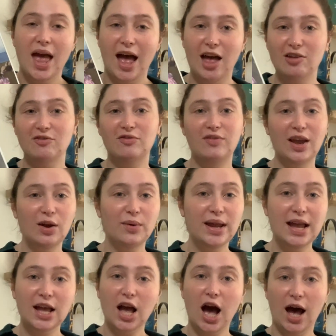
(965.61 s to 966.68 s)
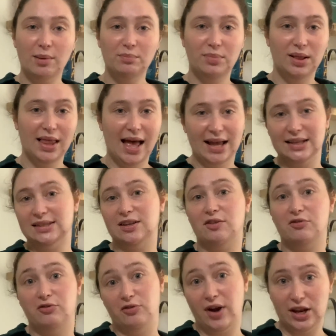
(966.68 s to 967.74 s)
a very complex
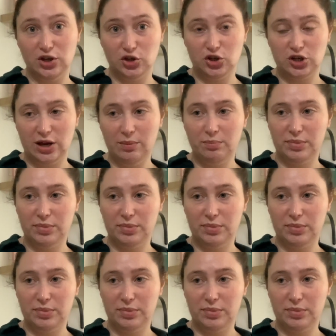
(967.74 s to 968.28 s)
friendship